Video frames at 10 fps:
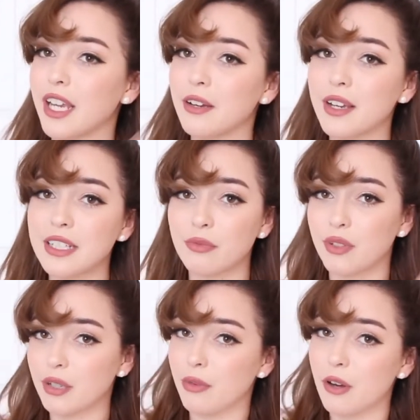earrings,
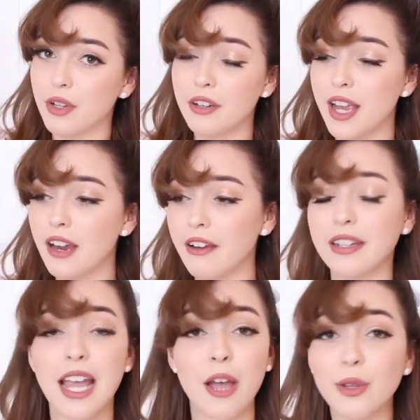put a bow in your hair,
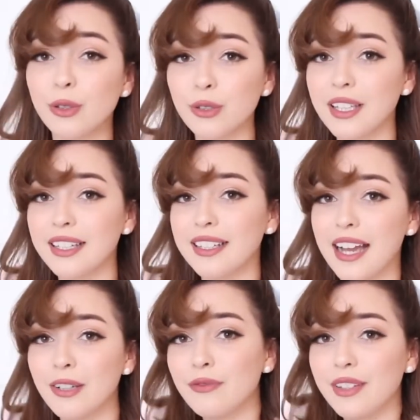and now you look like
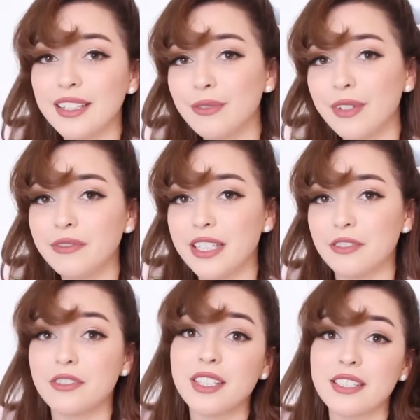kind of like the
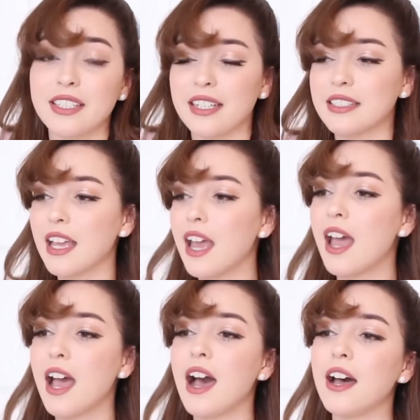50s or
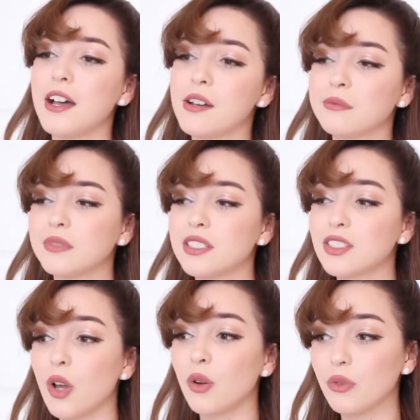60s.
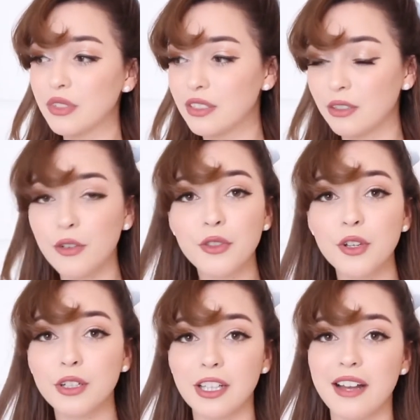So look through
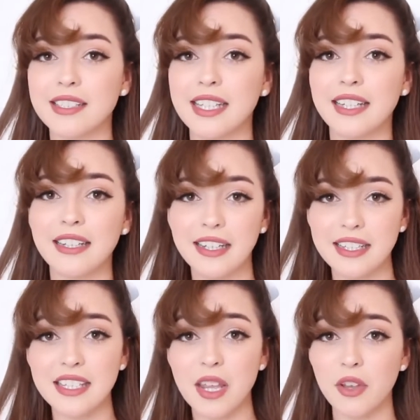your closet,
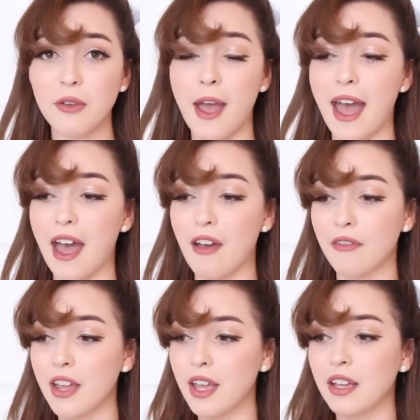see what you
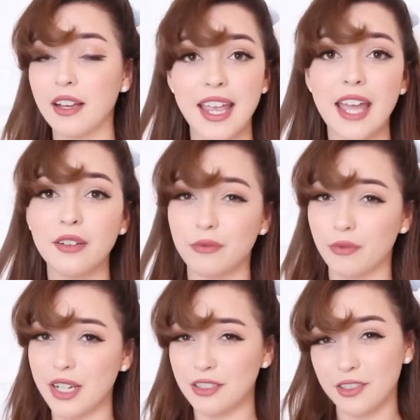have. Again,
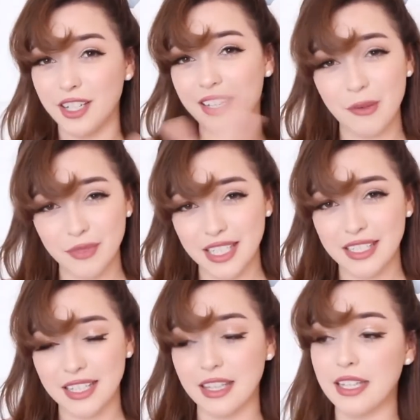researching comes
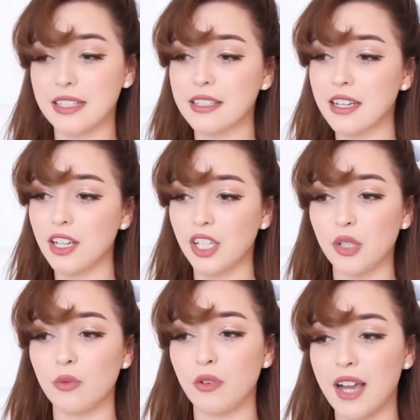into this.
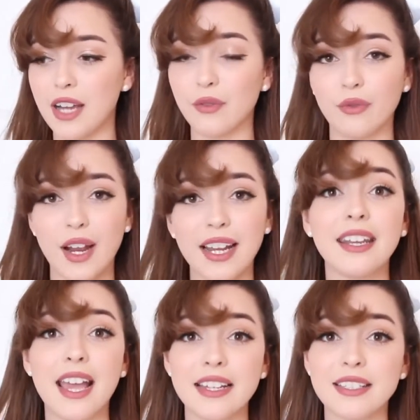You will kind of
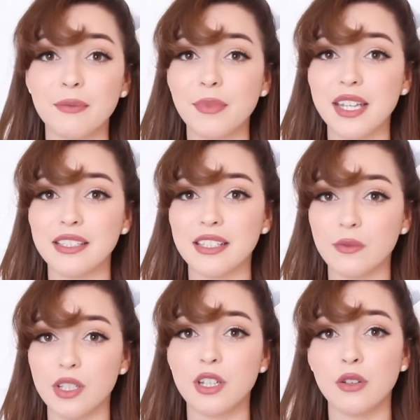recognize some pieces
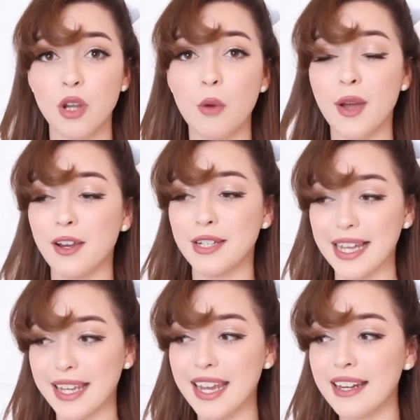once you know about your
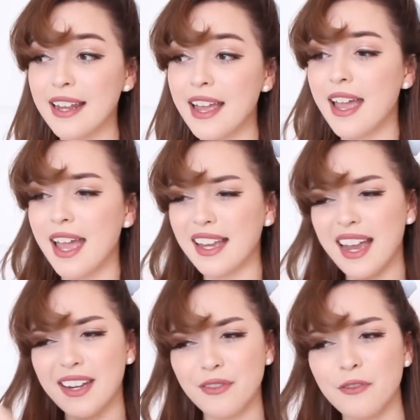decade and
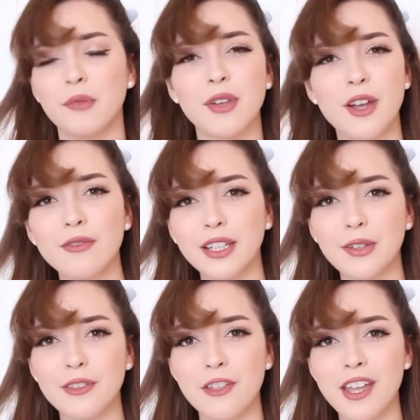kind of form your own
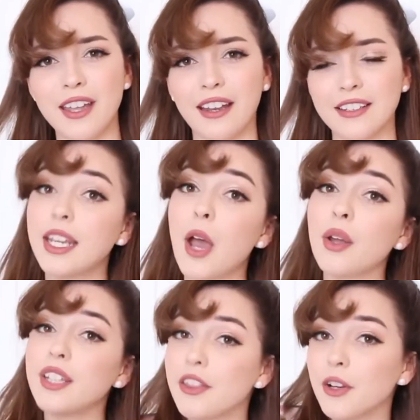little thing. Now,
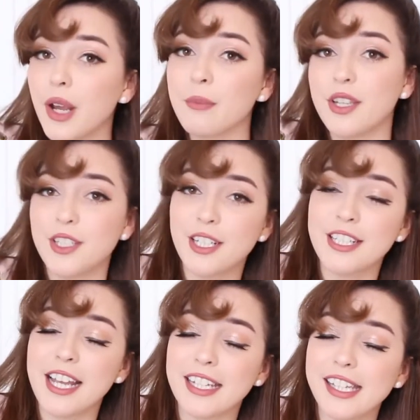another great budgeting
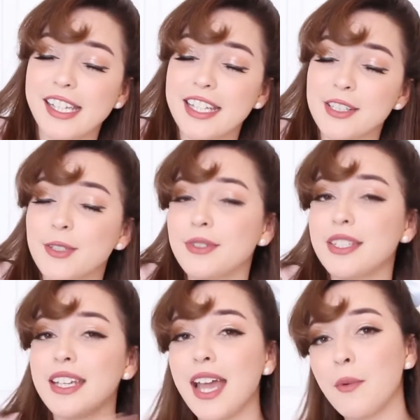technique is to
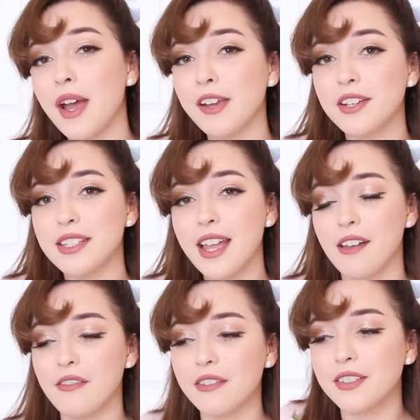DIY your
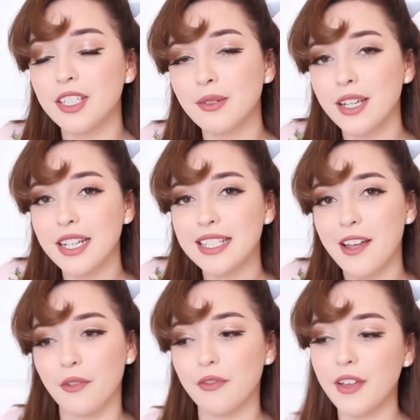stuff. Do it
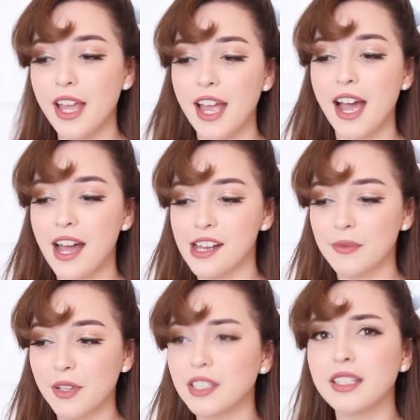yourself.
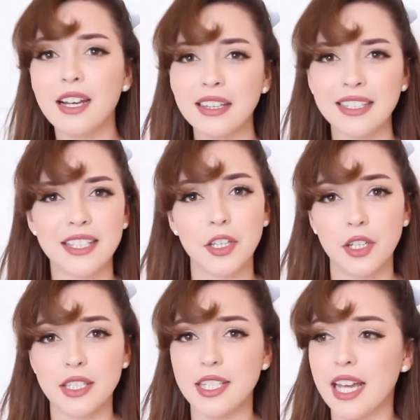There's a lot of things that you
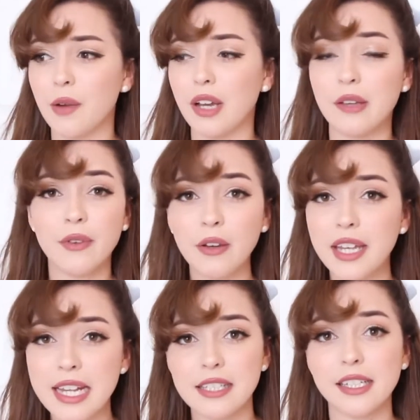can DIY very
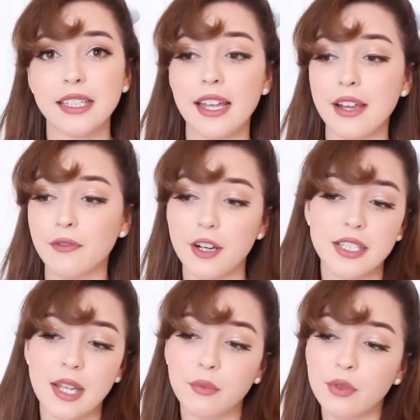easily, like, for
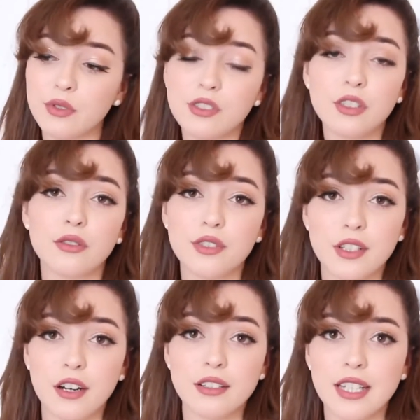example, circle
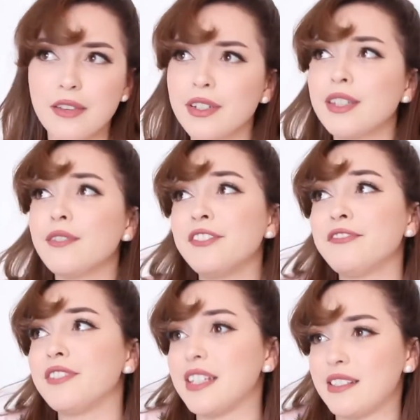skirts. Even in the
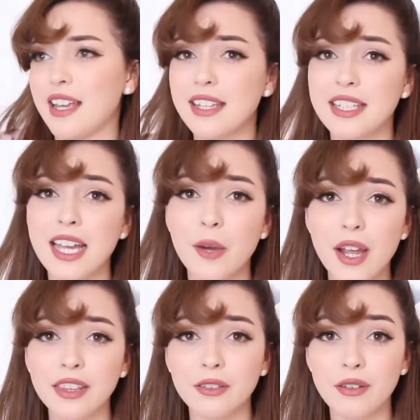50s, they
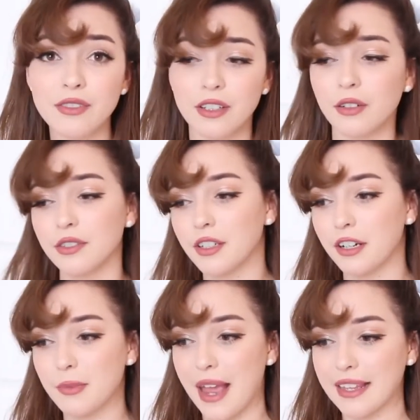DIY'd their own circle
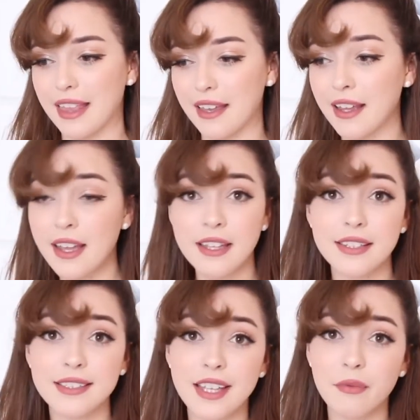skirts back then
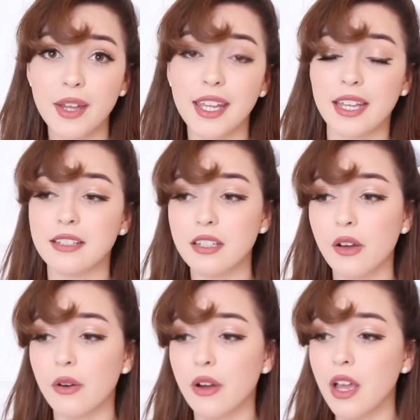to save money.
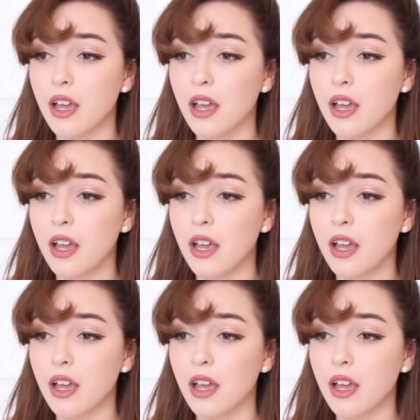So